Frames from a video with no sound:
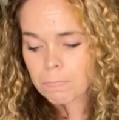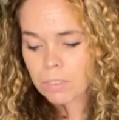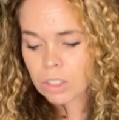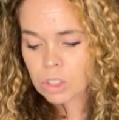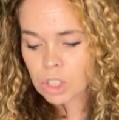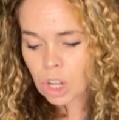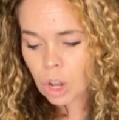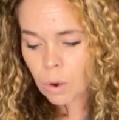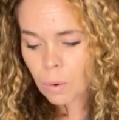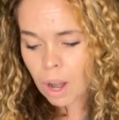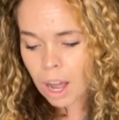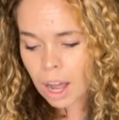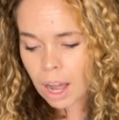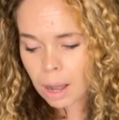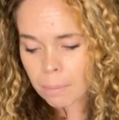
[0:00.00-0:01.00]
So
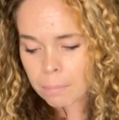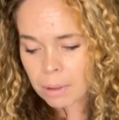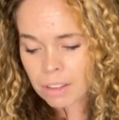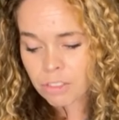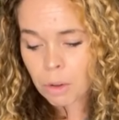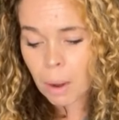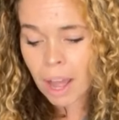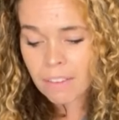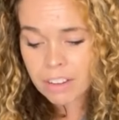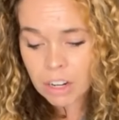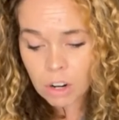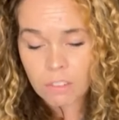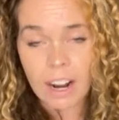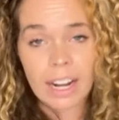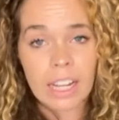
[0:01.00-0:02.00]
if you haven't
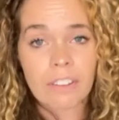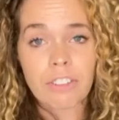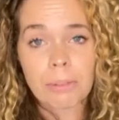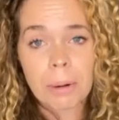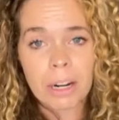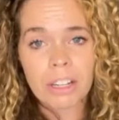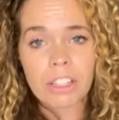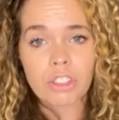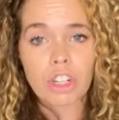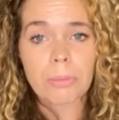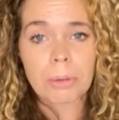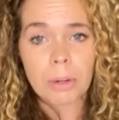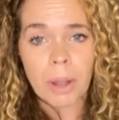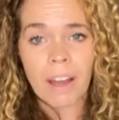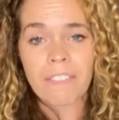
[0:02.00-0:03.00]
already, if you're part of this group and
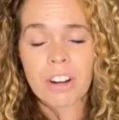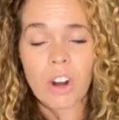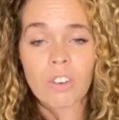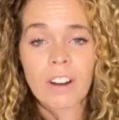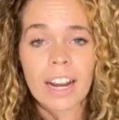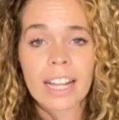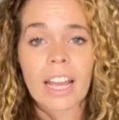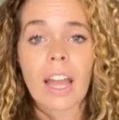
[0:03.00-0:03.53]
you haven't already,